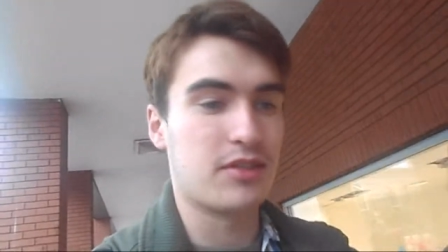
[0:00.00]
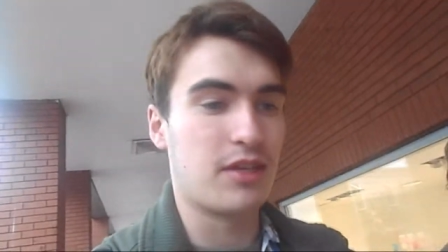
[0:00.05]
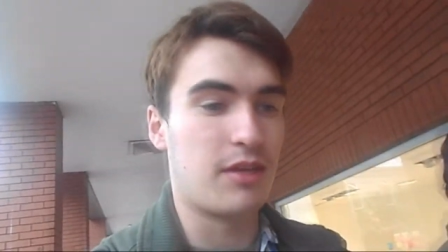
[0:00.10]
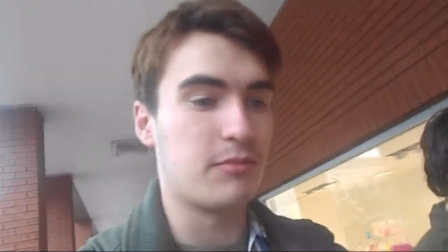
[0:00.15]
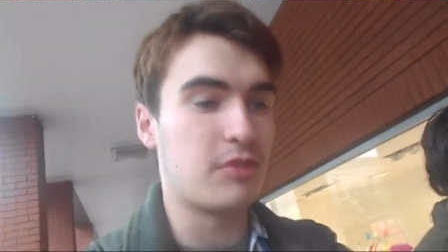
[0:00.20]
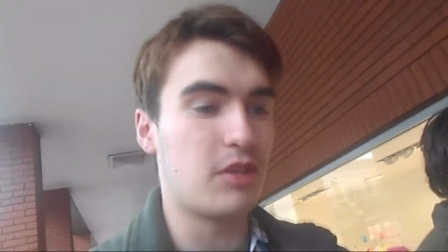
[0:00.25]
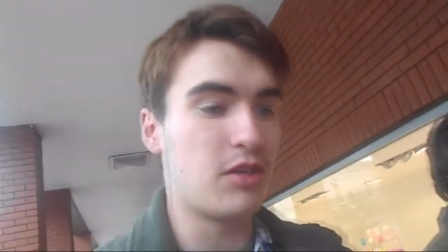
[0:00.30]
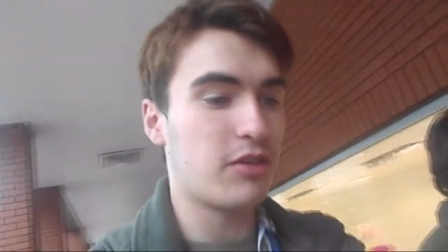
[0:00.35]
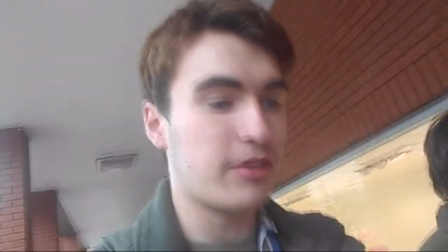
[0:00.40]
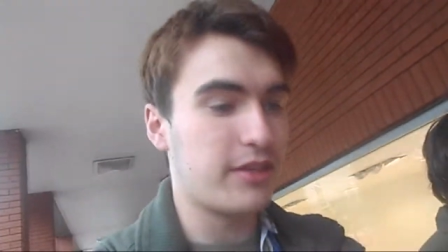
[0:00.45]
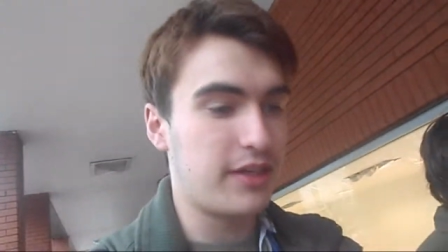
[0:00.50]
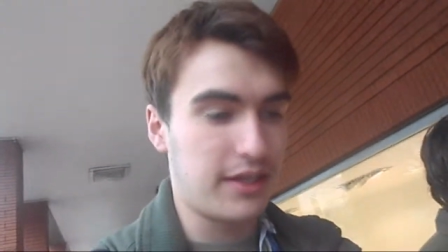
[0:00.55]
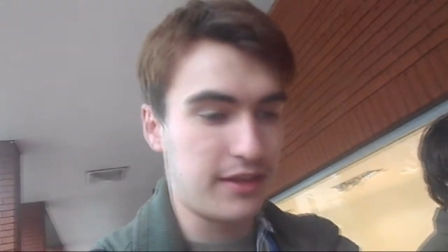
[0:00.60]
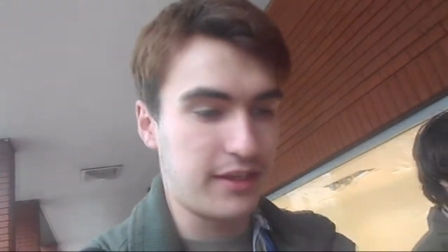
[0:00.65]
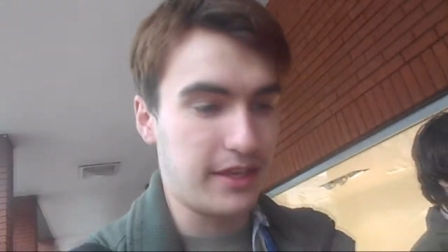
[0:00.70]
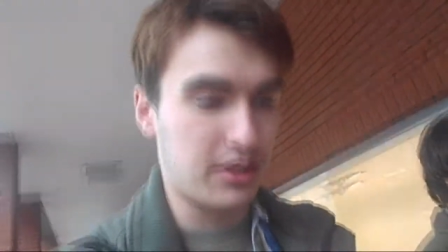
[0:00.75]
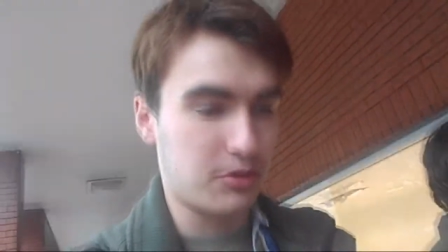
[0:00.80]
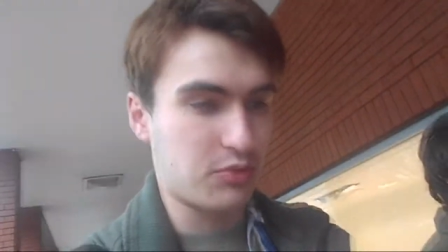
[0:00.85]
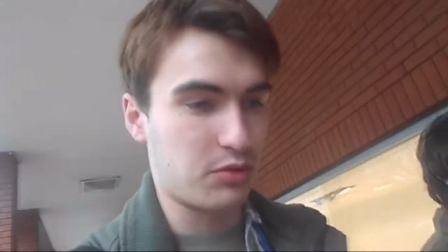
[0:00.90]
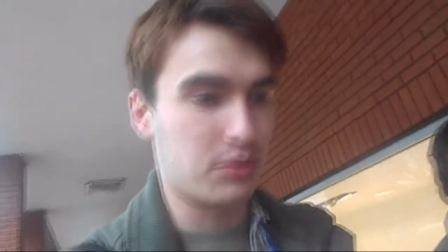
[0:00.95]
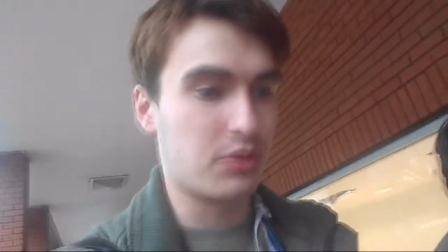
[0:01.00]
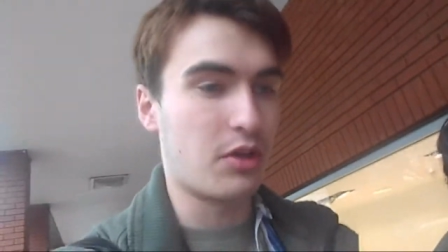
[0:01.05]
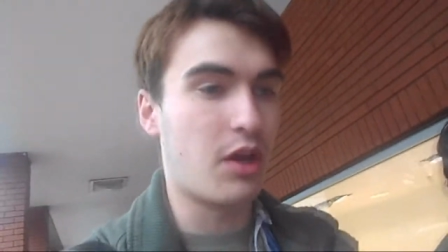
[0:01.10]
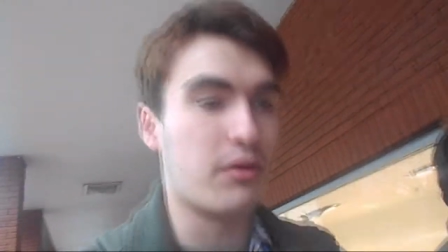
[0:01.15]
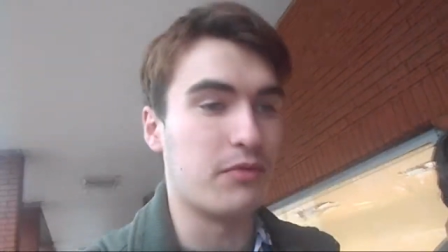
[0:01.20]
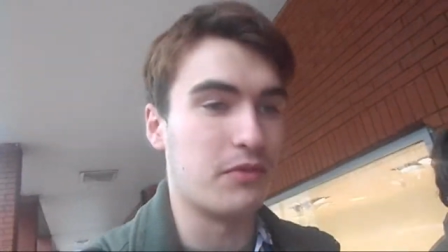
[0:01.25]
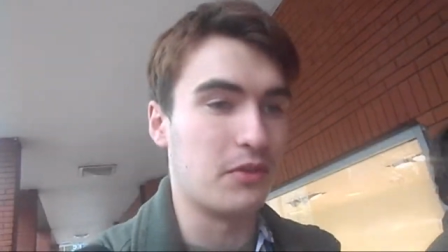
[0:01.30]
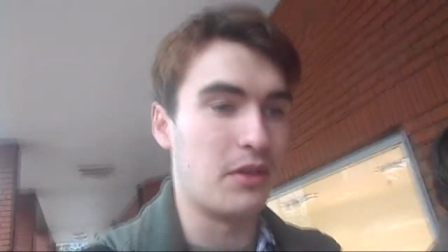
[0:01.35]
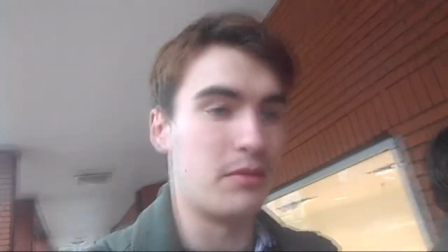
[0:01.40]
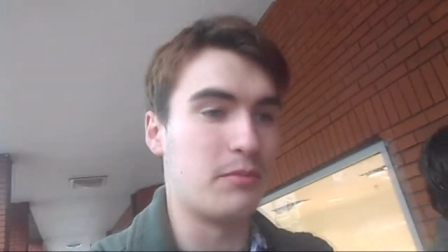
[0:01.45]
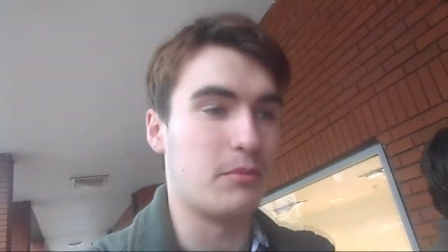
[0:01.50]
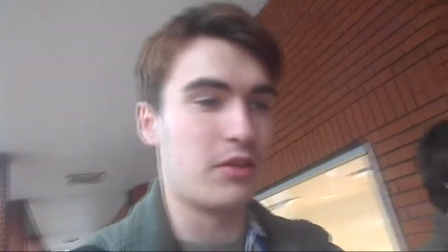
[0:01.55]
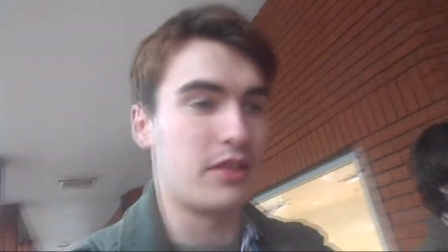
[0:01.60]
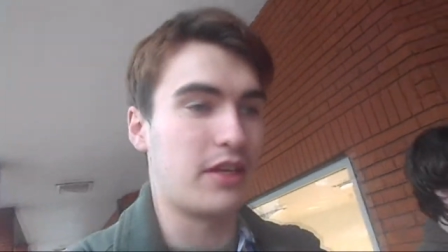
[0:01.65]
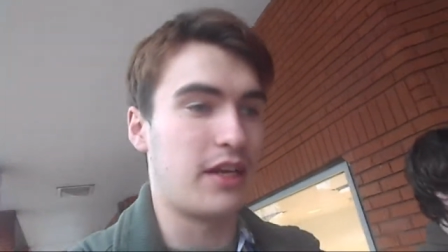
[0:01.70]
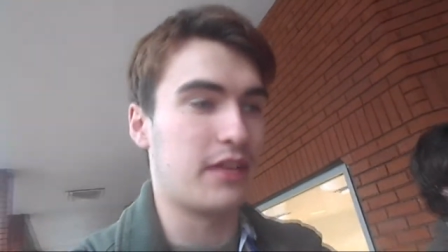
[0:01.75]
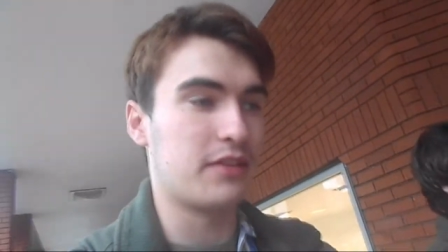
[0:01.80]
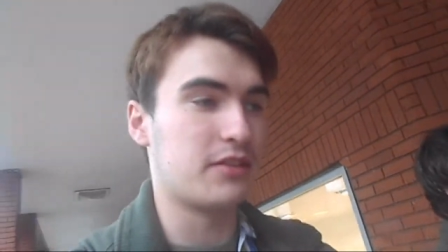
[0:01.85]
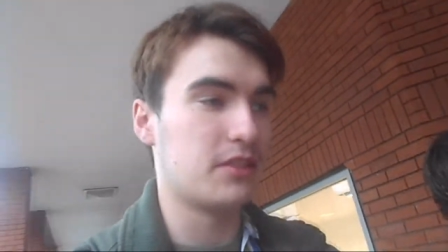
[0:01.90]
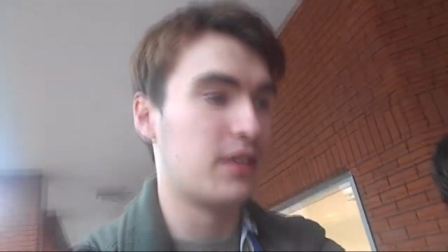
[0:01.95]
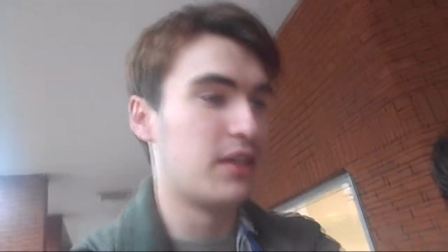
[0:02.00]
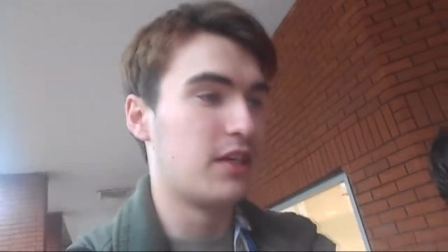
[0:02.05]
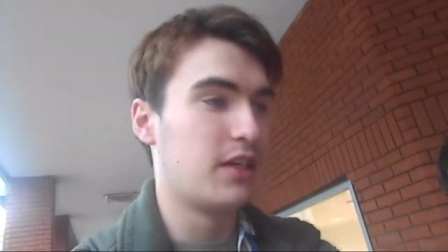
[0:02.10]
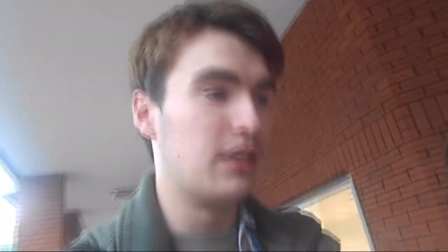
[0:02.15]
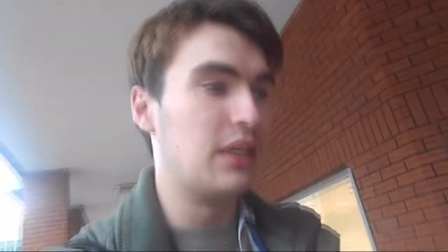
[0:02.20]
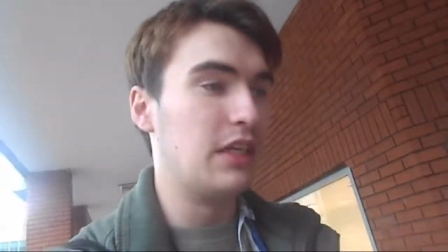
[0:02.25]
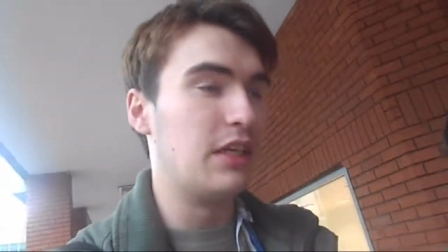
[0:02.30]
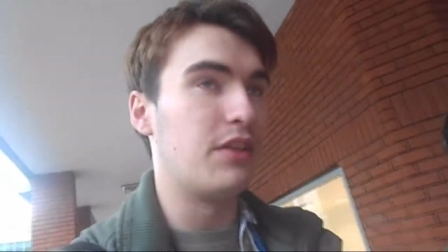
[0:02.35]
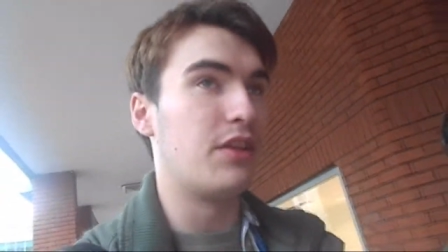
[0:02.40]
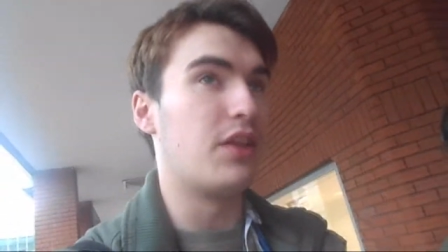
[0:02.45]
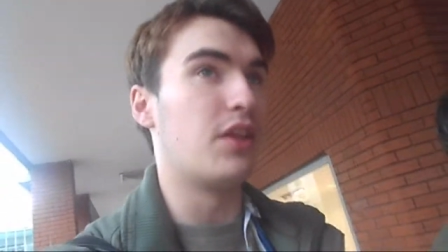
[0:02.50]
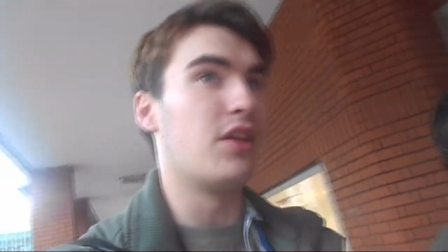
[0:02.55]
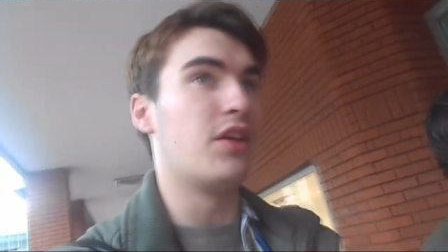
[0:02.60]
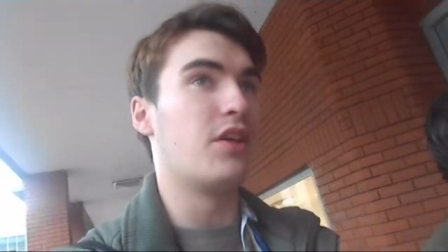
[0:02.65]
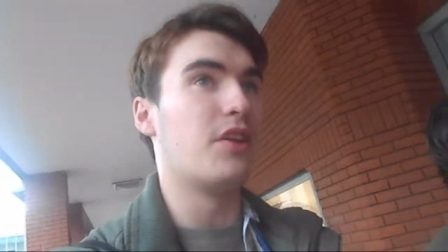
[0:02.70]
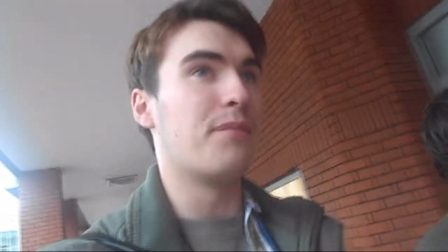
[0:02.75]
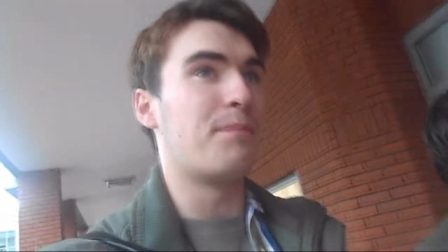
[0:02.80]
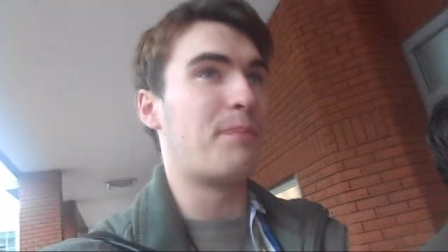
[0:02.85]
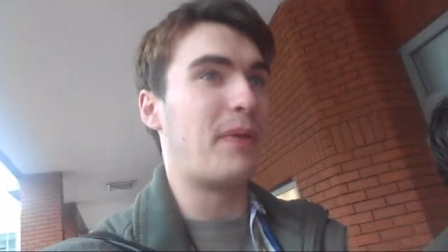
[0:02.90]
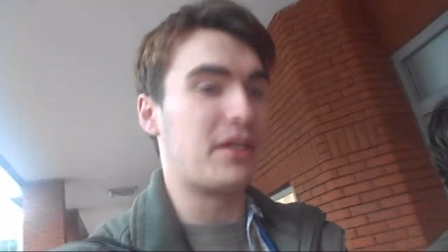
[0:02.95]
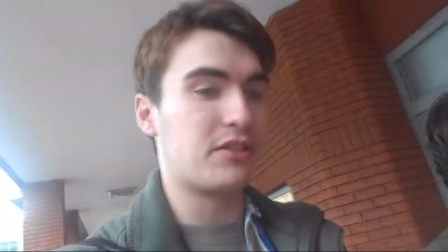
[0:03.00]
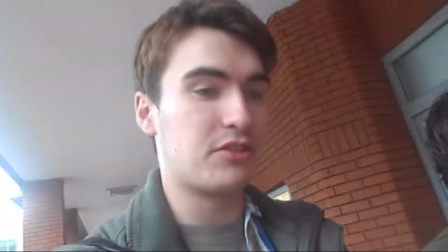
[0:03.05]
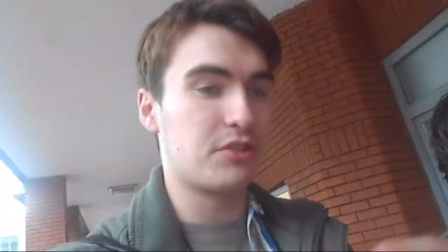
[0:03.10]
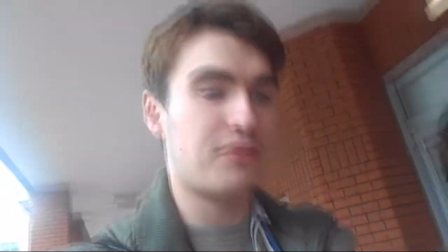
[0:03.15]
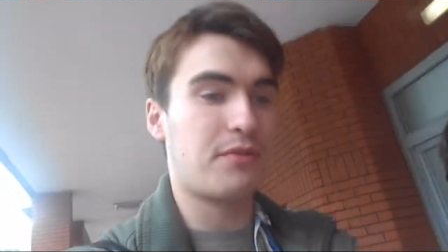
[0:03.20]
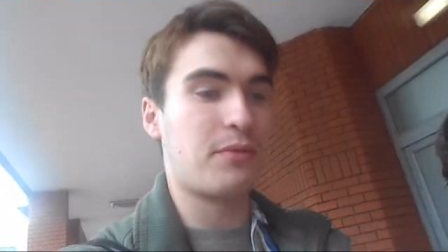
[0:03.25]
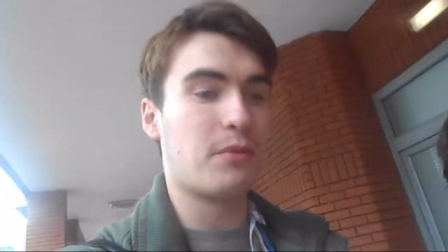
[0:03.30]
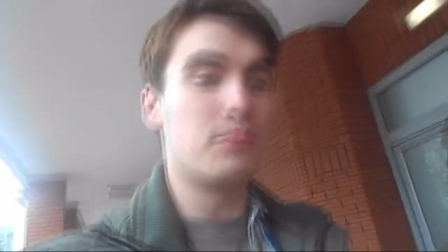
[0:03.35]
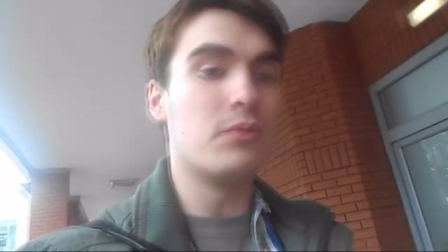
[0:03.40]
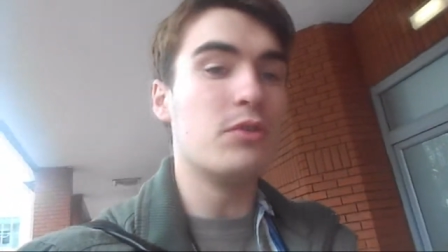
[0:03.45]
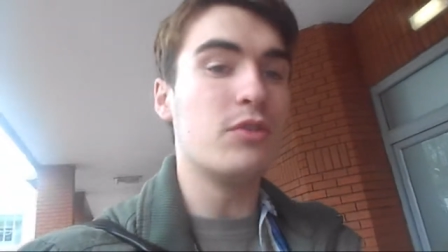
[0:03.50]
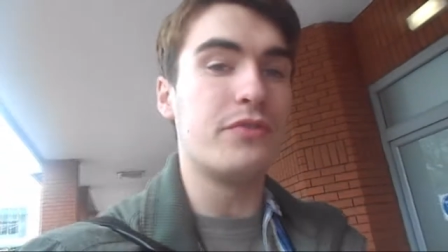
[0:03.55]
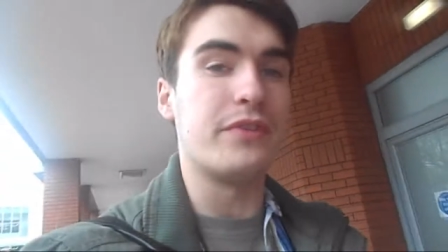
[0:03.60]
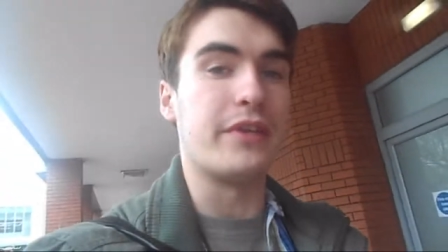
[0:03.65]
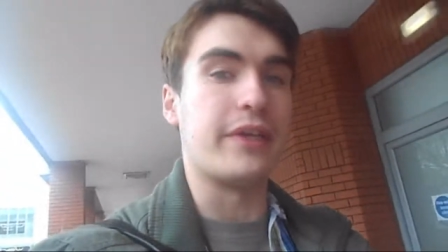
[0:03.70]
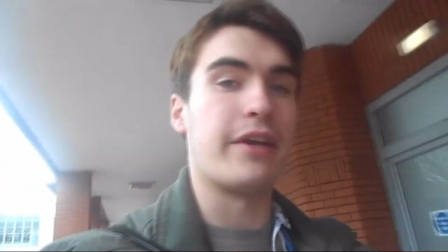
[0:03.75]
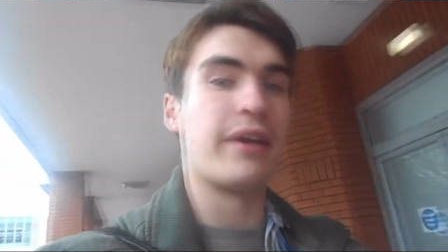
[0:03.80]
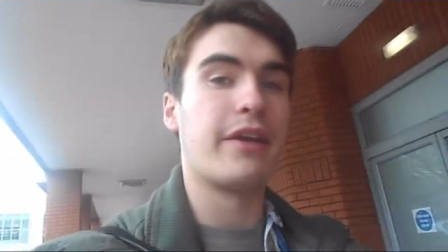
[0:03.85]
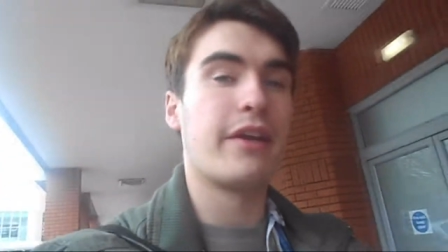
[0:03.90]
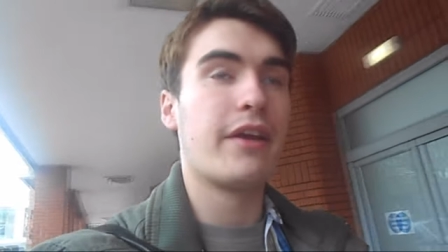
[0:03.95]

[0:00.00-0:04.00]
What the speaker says: I'm not looking at the actual novel, I'm looking at the pictures from the movie.